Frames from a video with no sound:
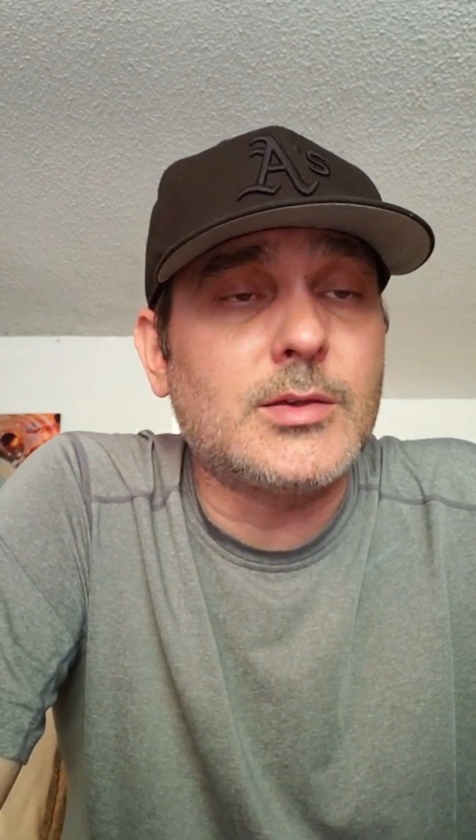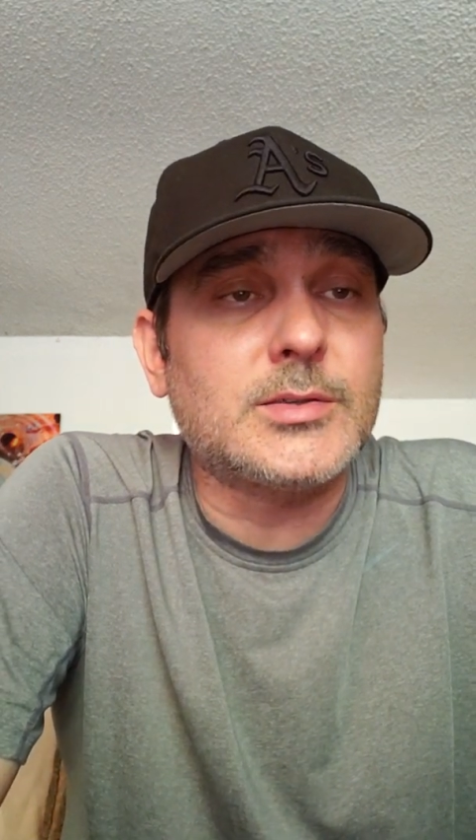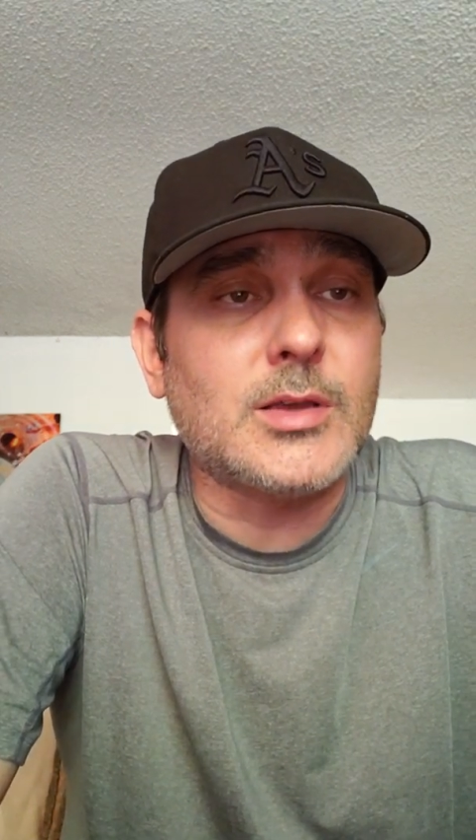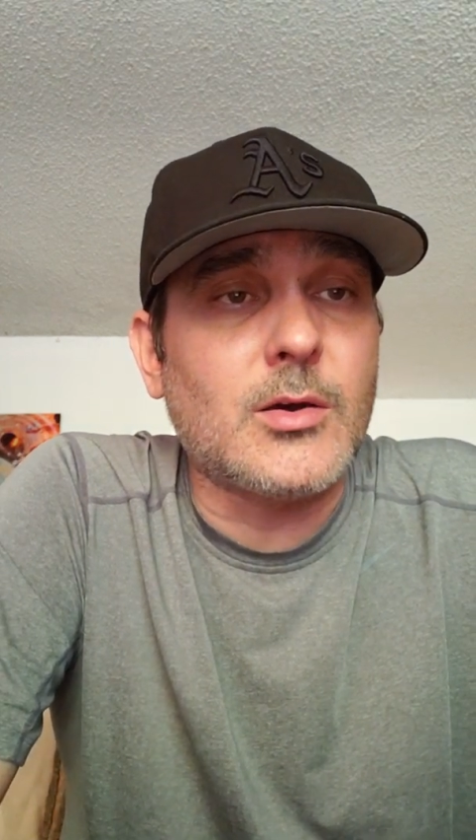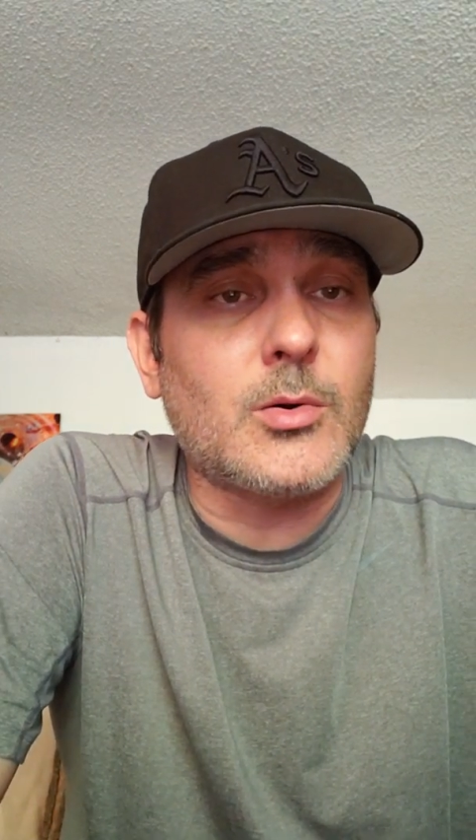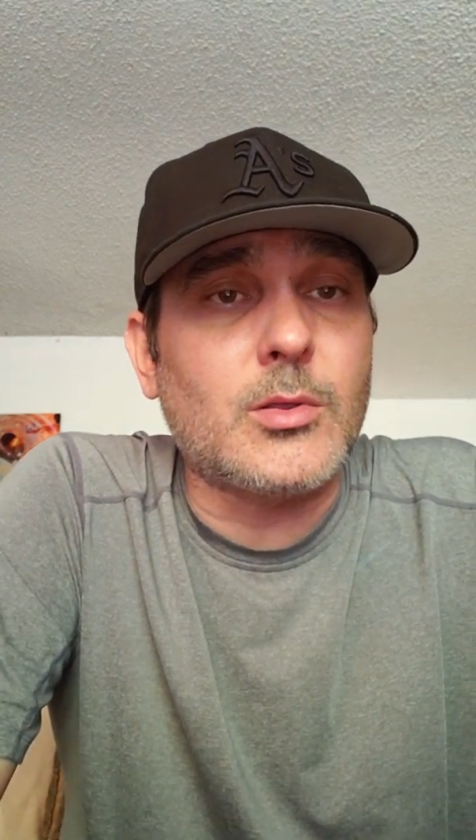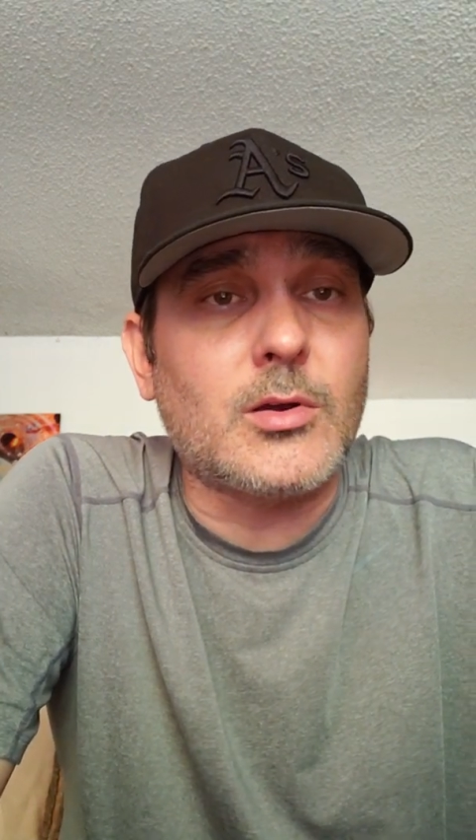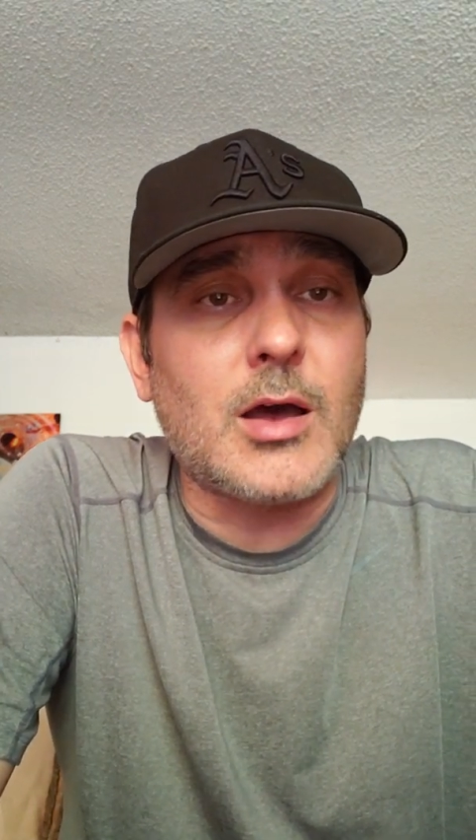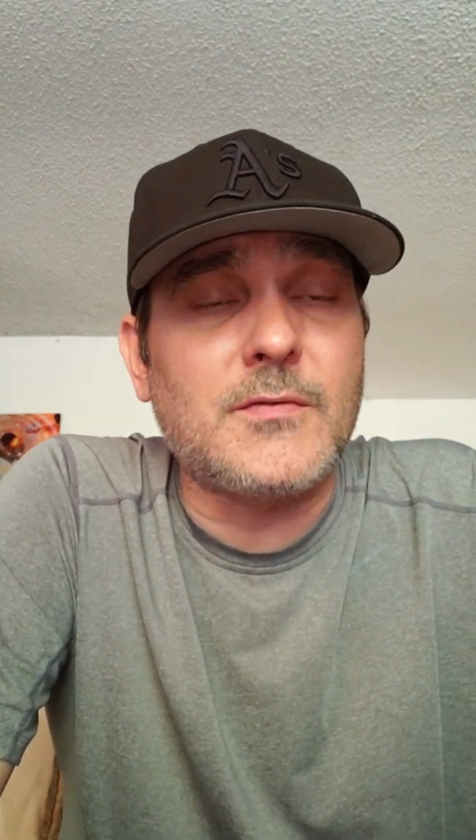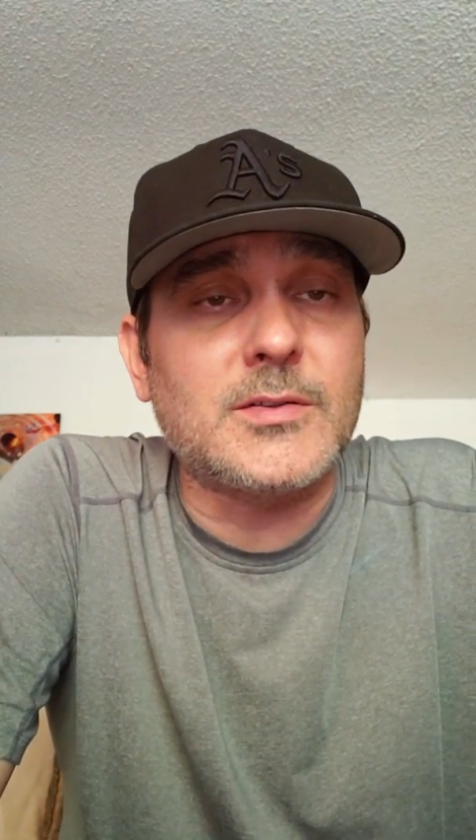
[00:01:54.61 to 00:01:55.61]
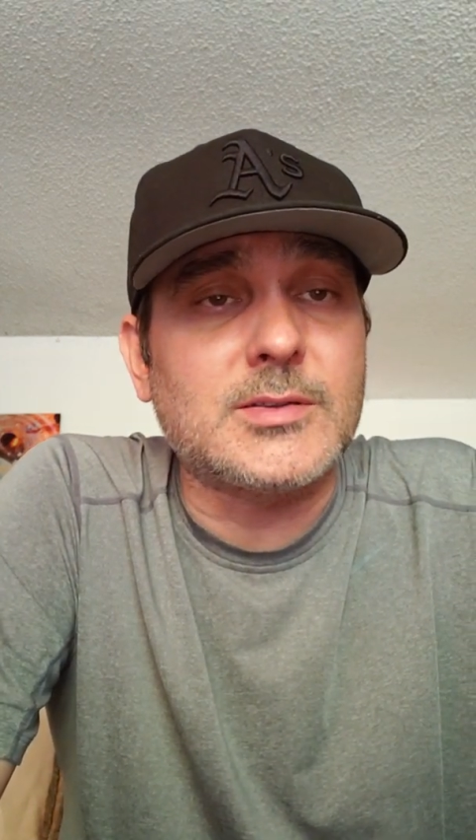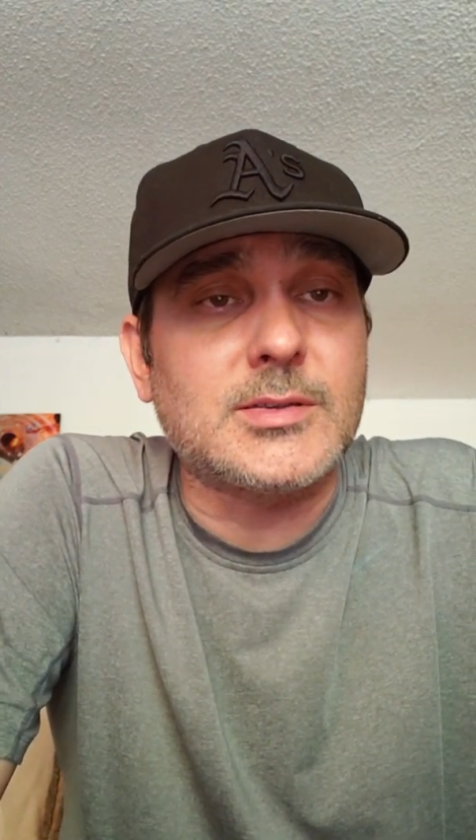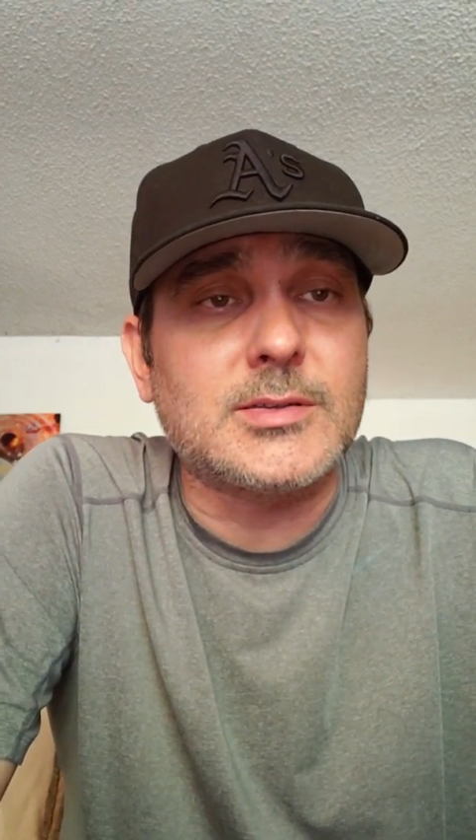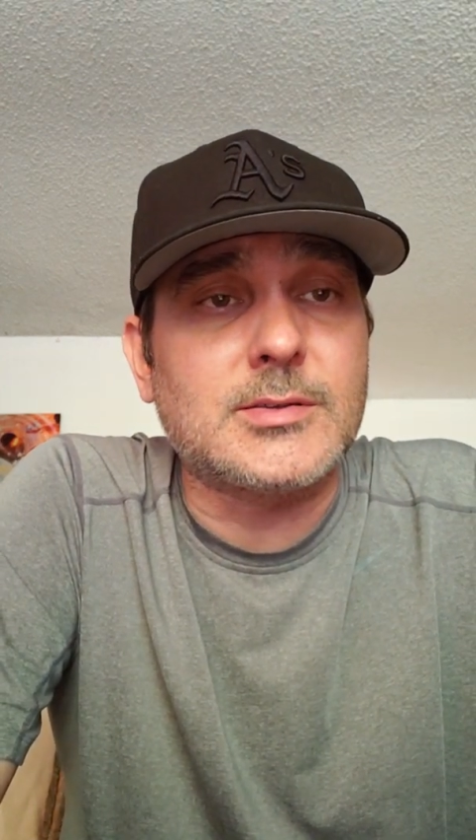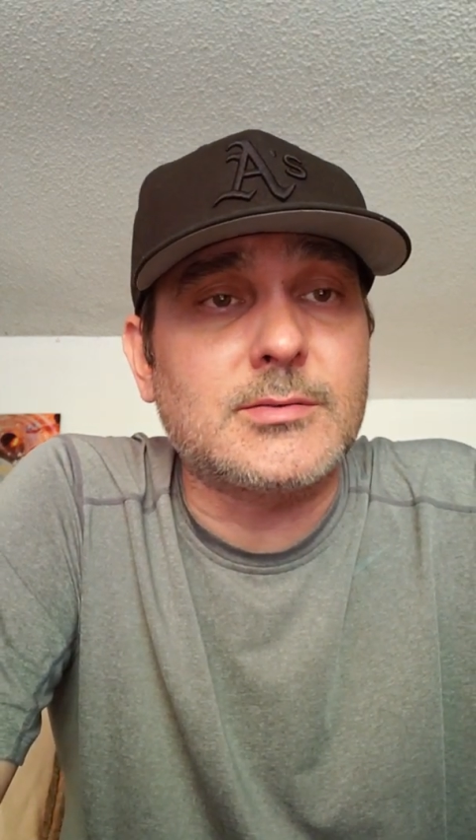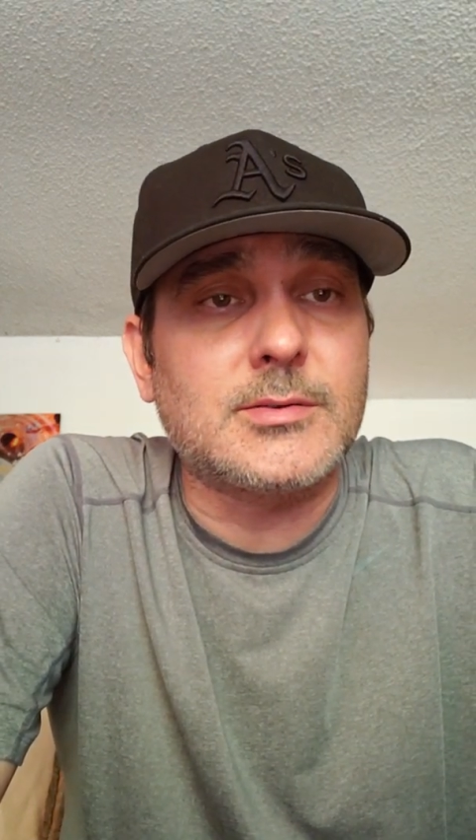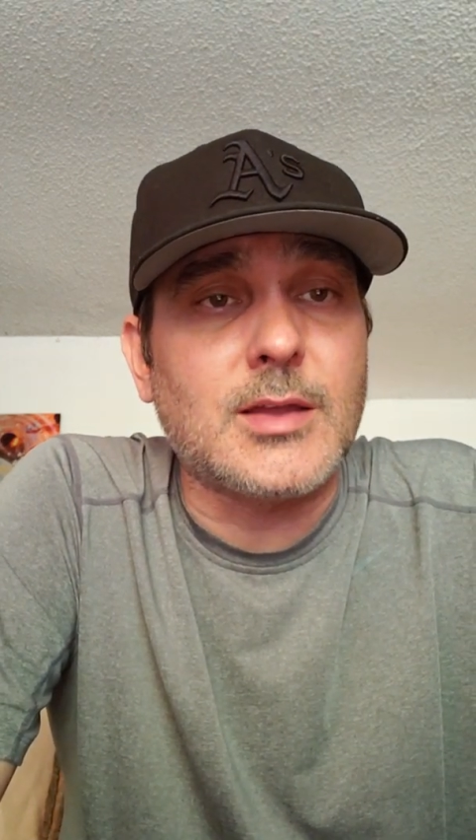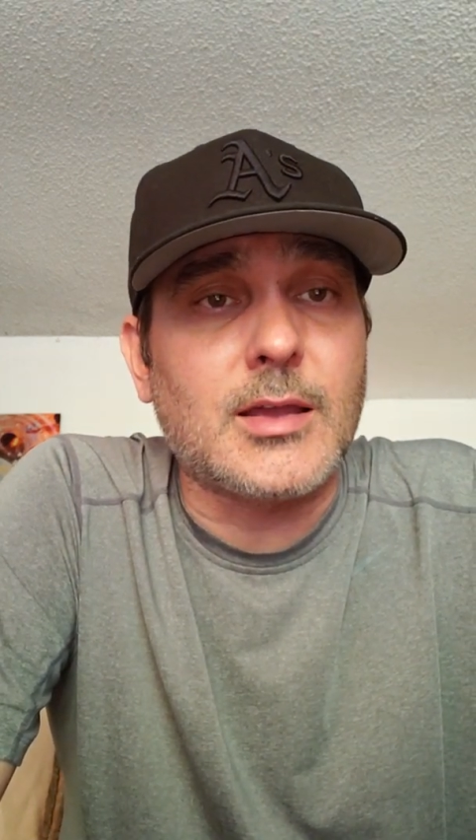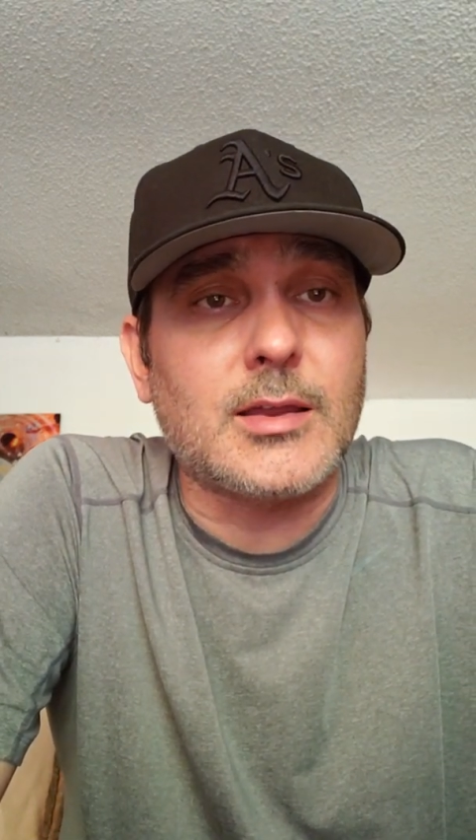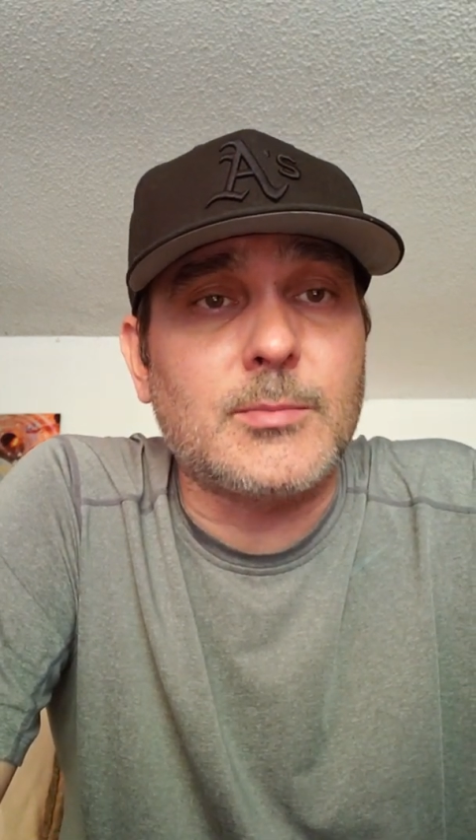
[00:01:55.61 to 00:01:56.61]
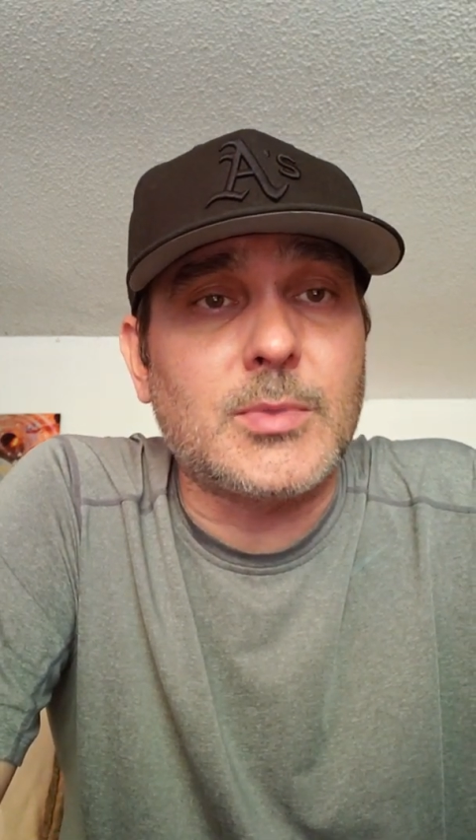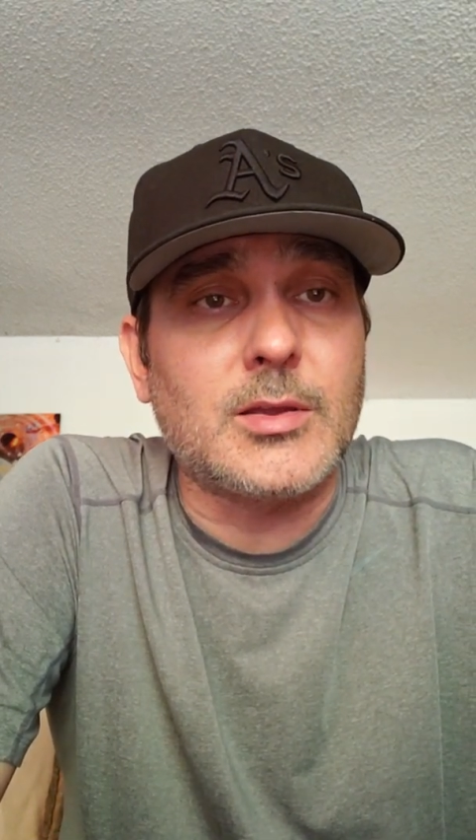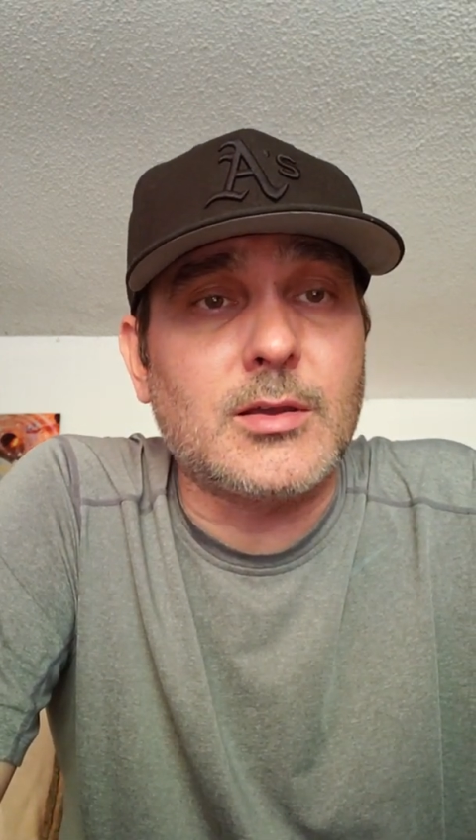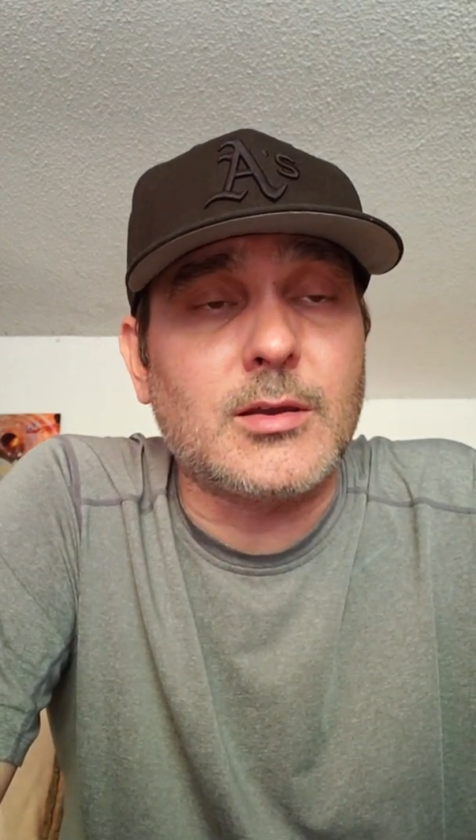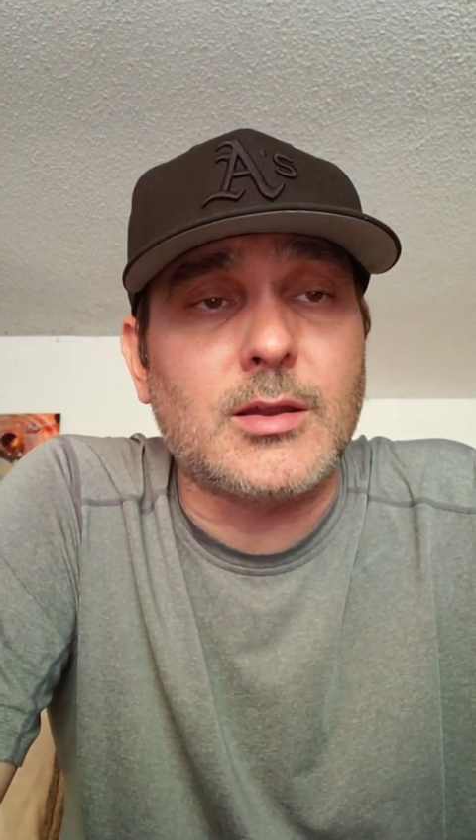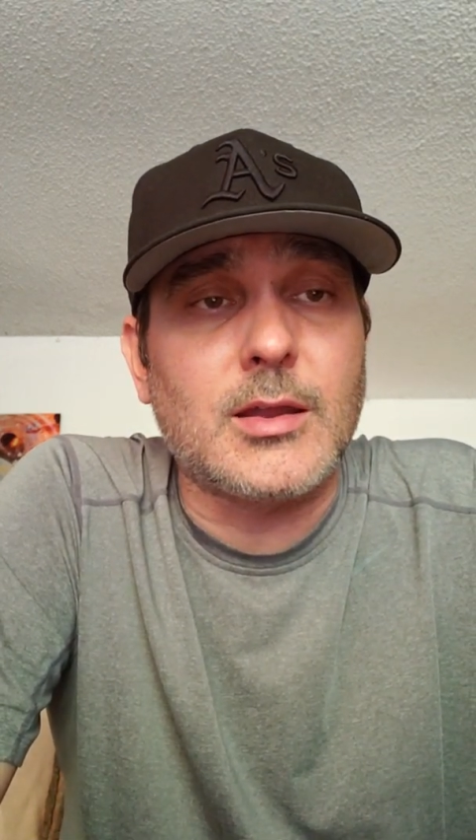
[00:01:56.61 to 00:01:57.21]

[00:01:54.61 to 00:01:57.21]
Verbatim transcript: So their offense is not going to be good.